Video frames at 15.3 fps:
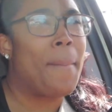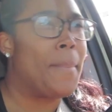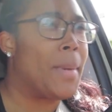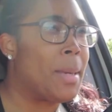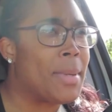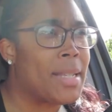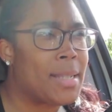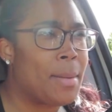
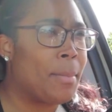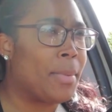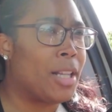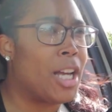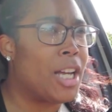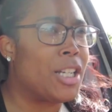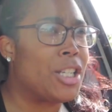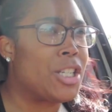maybe some
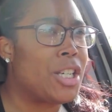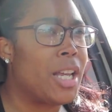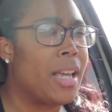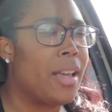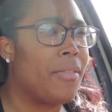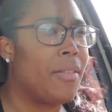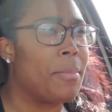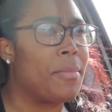blush
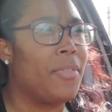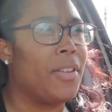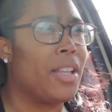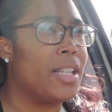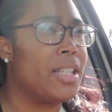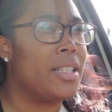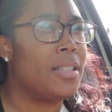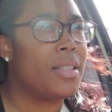if I'm
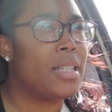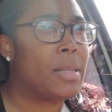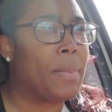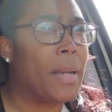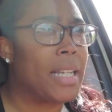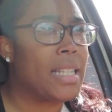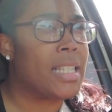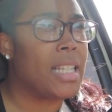feeling
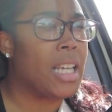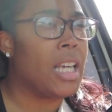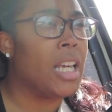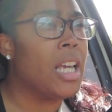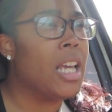spicy.